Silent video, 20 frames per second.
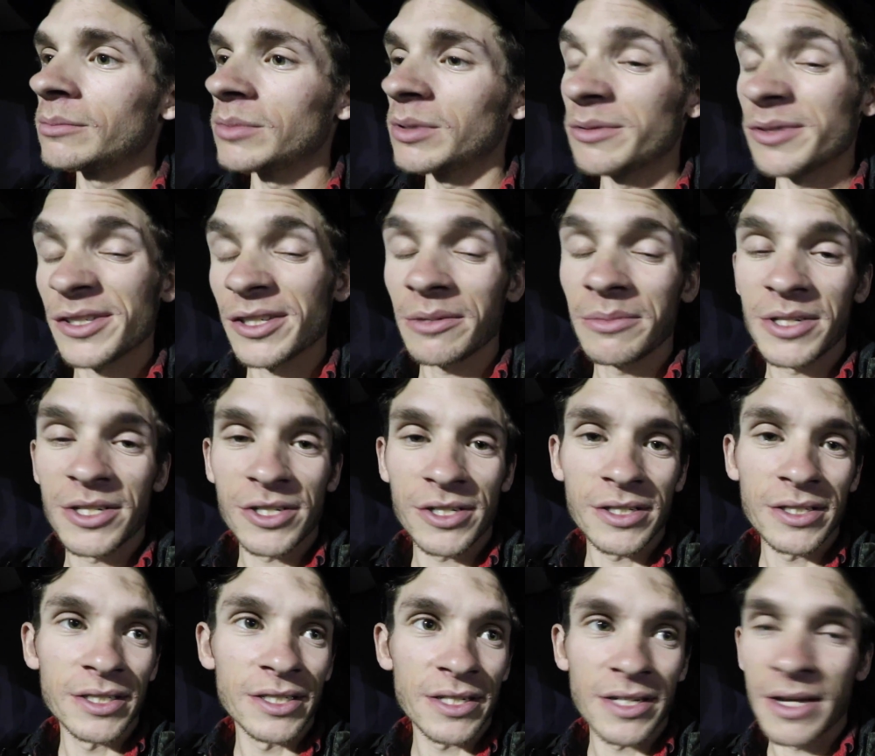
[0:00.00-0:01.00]
We're just gonna be
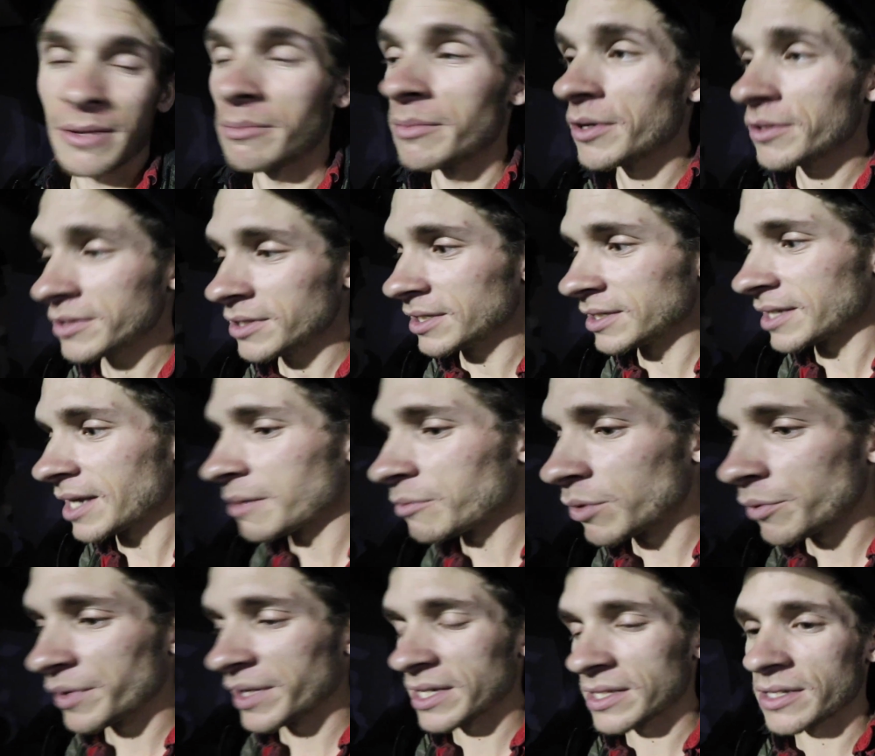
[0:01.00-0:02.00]
chilling tonight. Most of the time
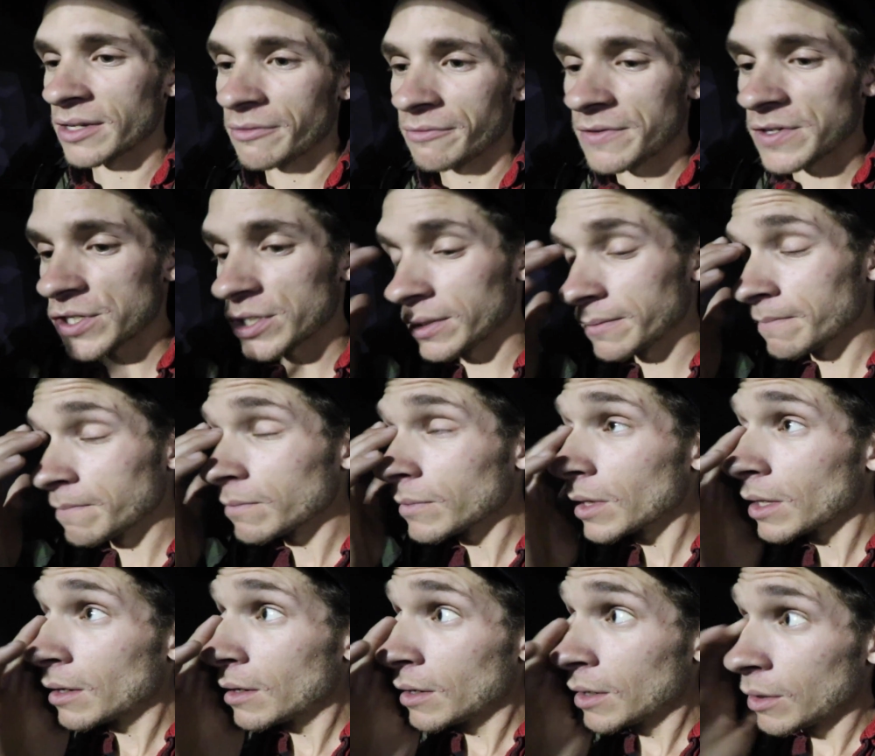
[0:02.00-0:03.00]
when we get done fishing,
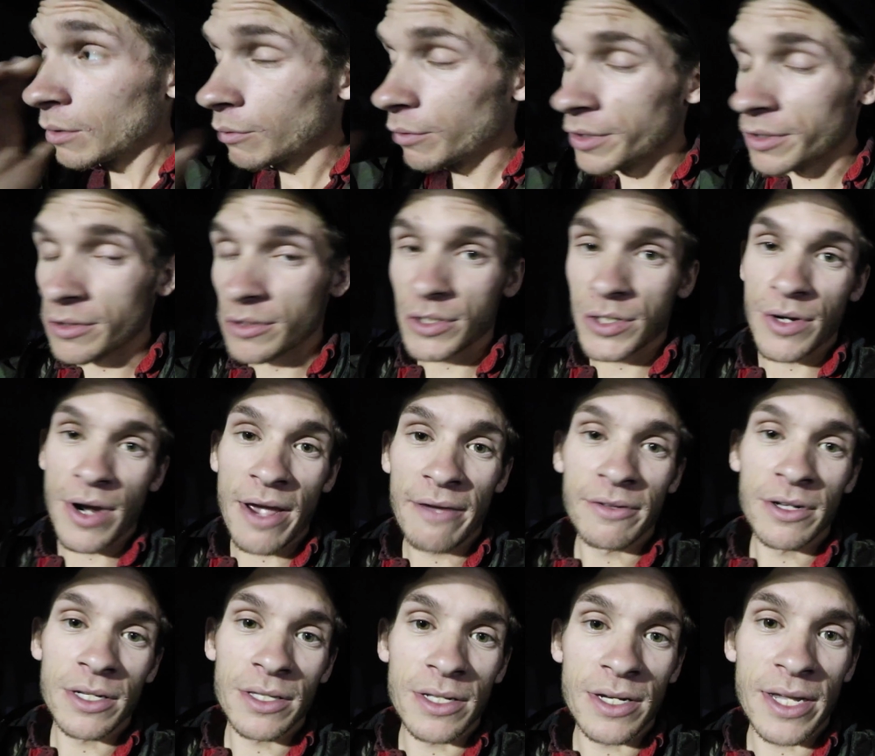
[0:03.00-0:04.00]
we're either
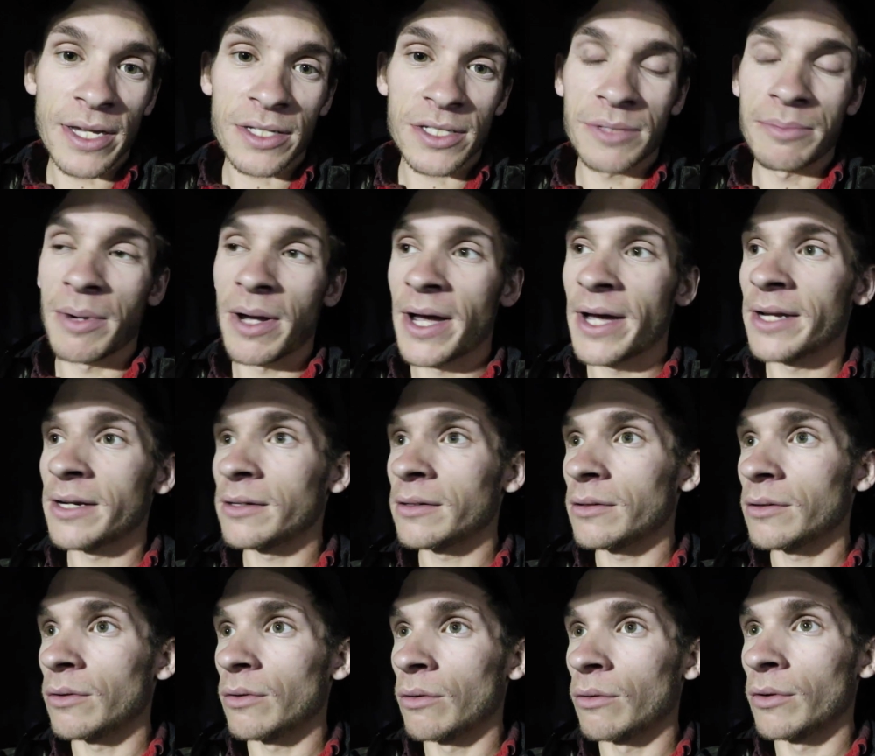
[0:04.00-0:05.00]
driving to the next spot
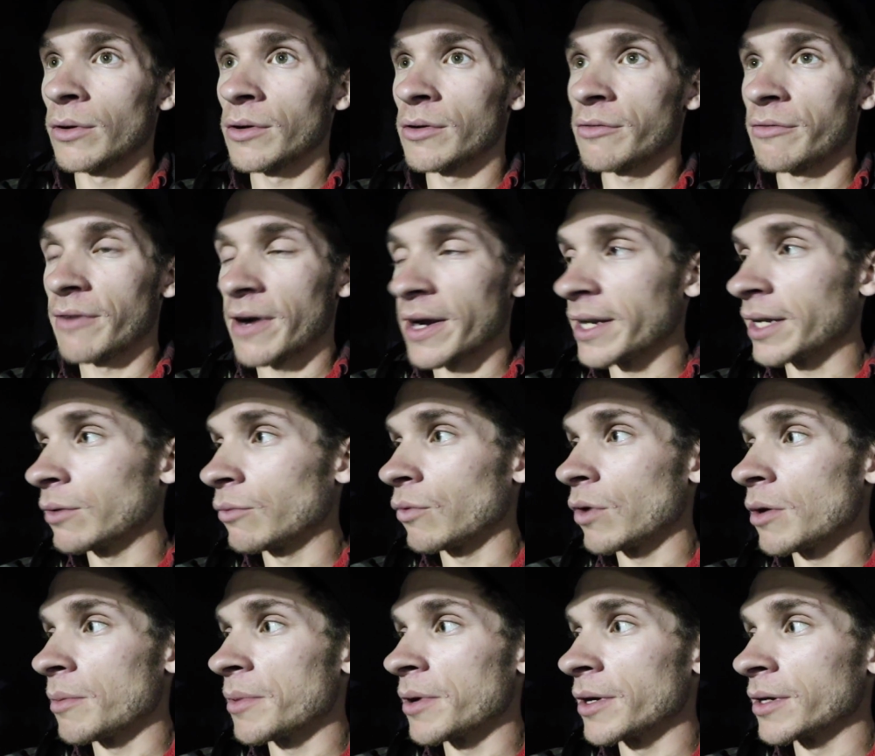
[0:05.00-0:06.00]
or finding a
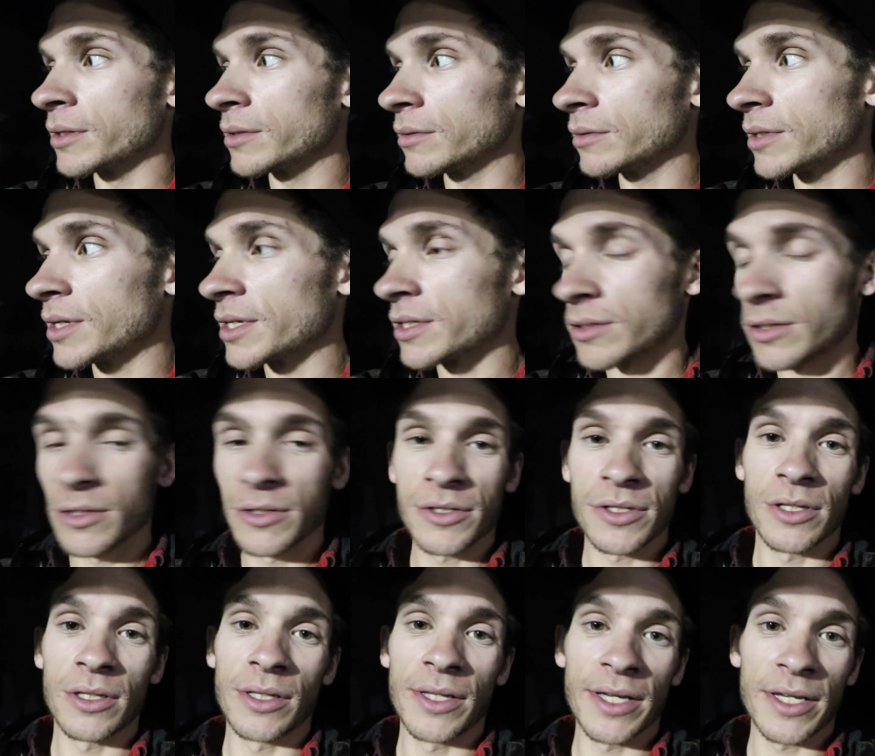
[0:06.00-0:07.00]
Walmart as close
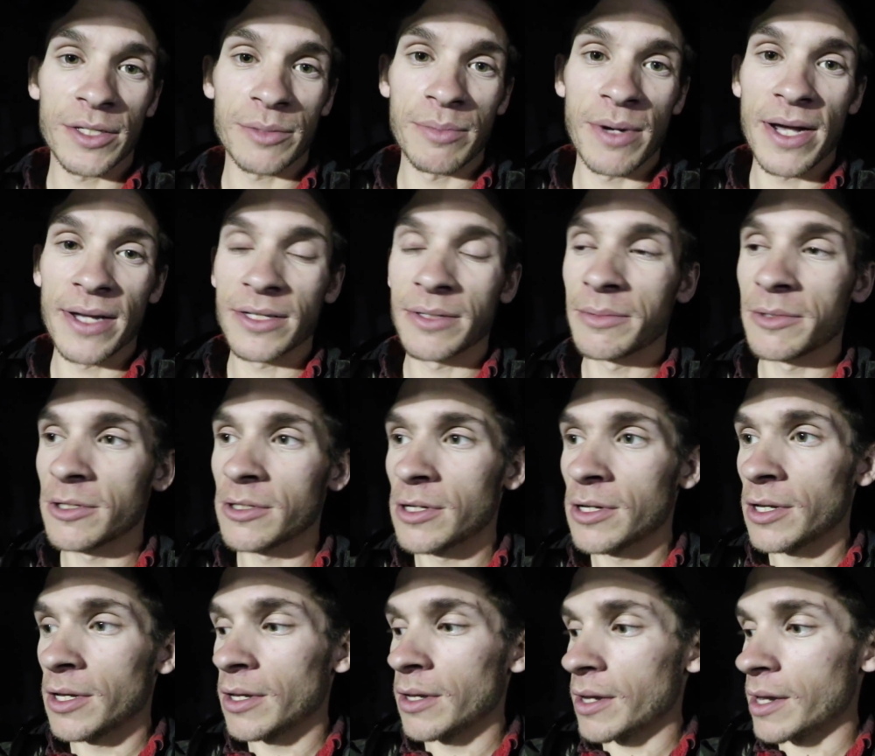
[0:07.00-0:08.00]
to the lake as possible,
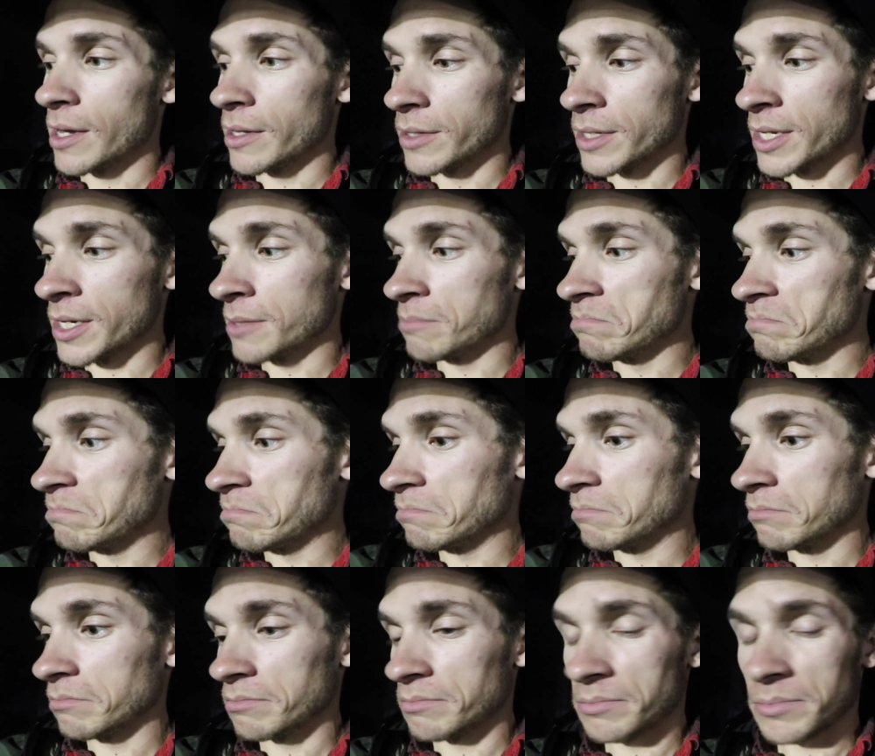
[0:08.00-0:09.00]
and then
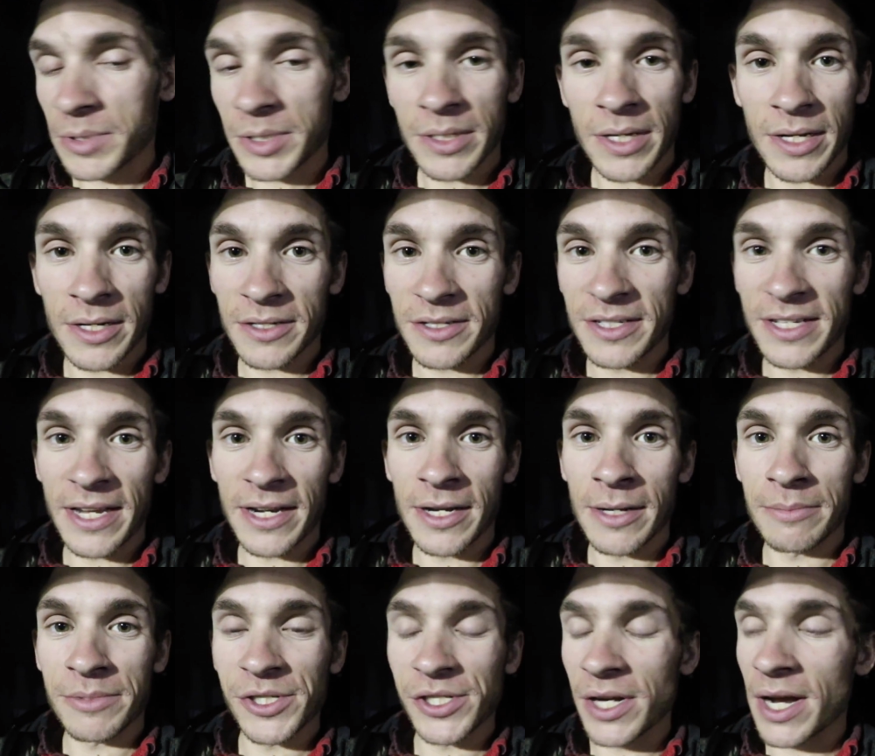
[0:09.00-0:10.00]
just kind of setting
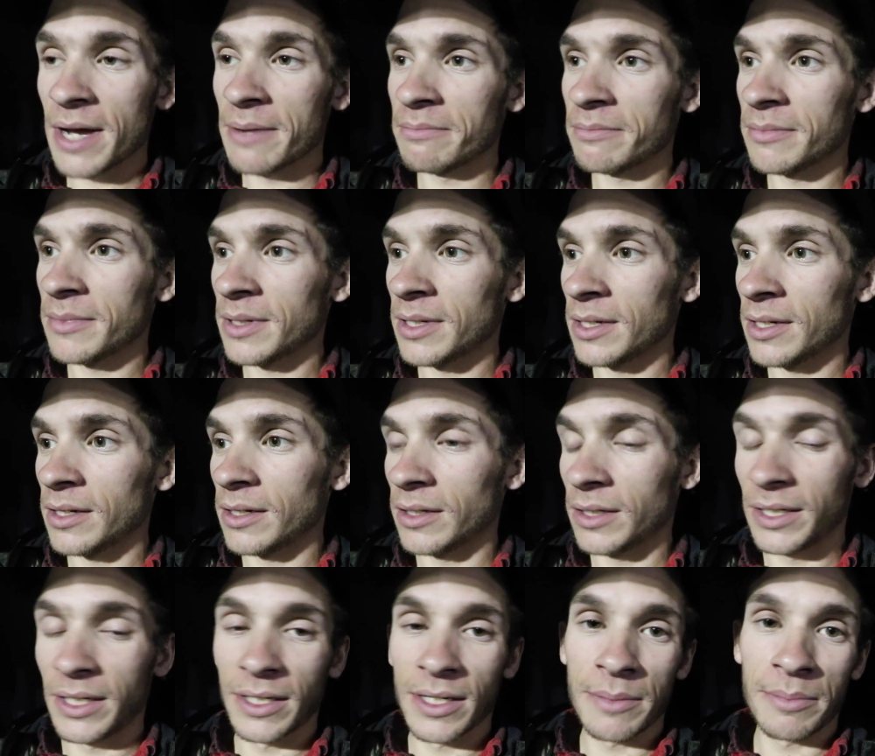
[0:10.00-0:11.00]
up shop,
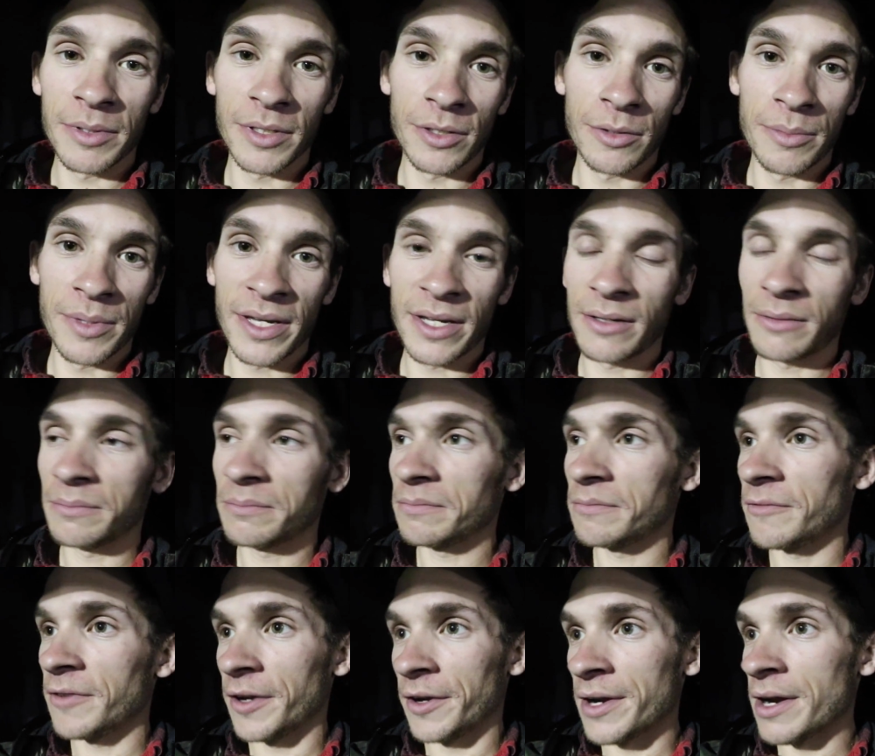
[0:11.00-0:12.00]
cleaning up a little bit,
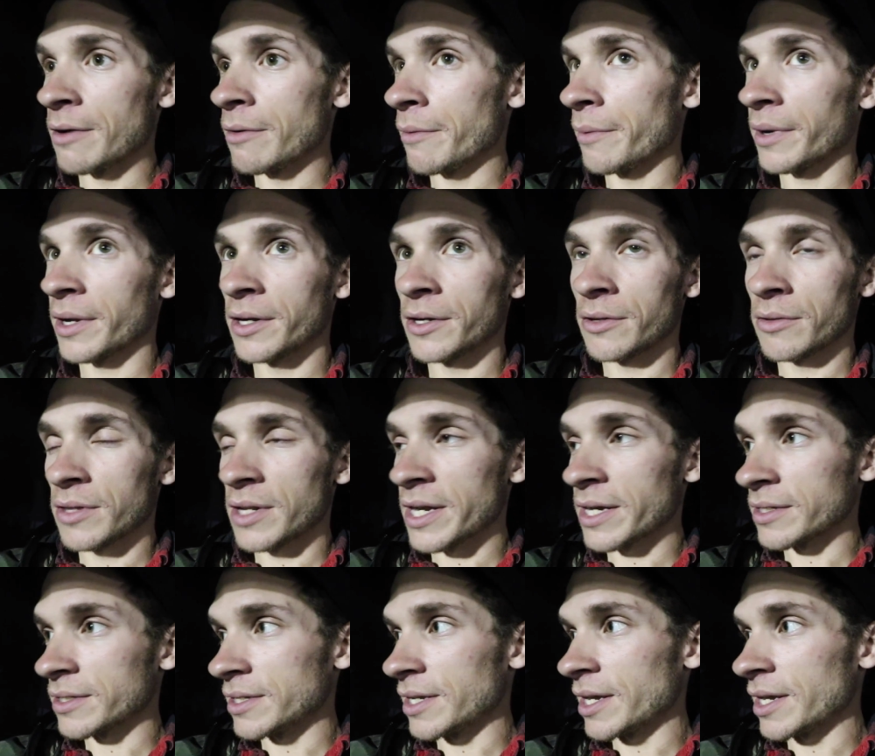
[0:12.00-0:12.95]
figuring out what we're gonna do the next